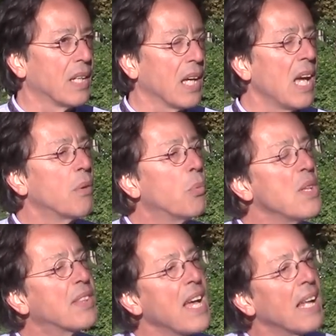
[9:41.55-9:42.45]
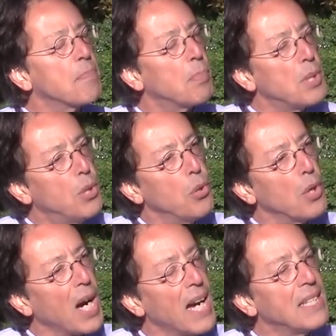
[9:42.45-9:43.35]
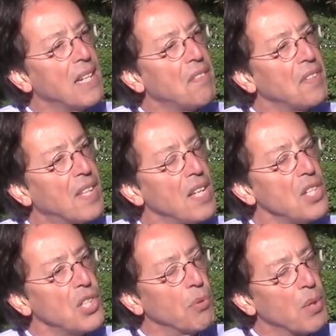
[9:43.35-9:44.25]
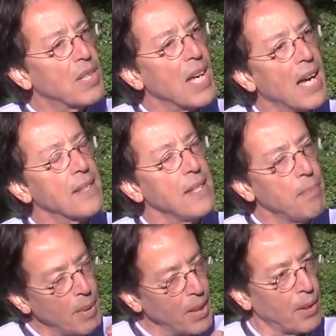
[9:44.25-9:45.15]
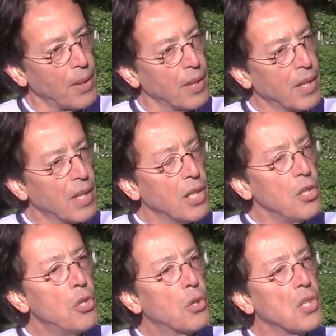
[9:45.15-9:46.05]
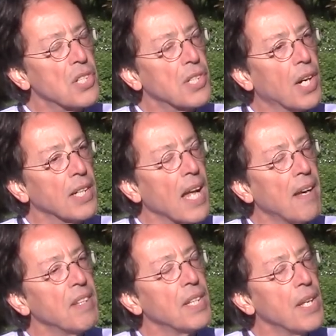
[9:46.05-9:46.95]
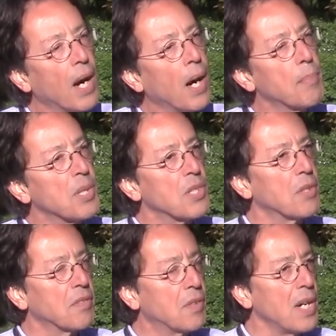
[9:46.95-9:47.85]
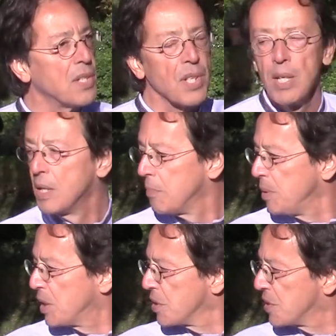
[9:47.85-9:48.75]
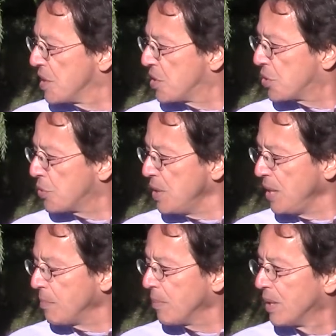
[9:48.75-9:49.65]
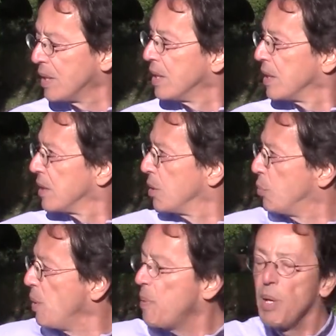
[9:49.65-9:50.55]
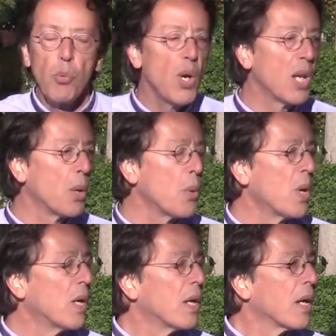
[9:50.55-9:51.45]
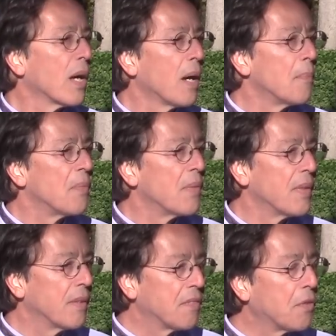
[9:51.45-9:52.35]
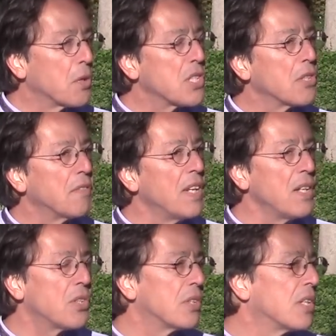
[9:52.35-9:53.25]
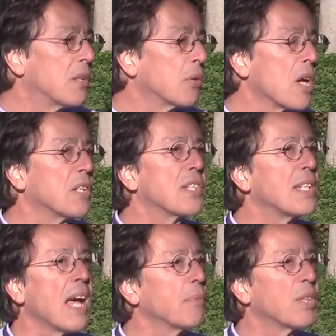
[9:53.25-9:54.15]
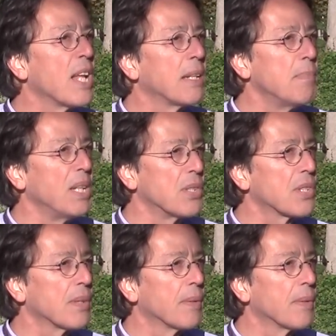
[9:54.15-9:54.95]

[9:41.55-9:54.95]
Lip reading: And with that pure identification with Kathy Miller, you're going to start having the opposite of grace. Because this stream, the weeping willow, the forces of nature, they don't understand what that means.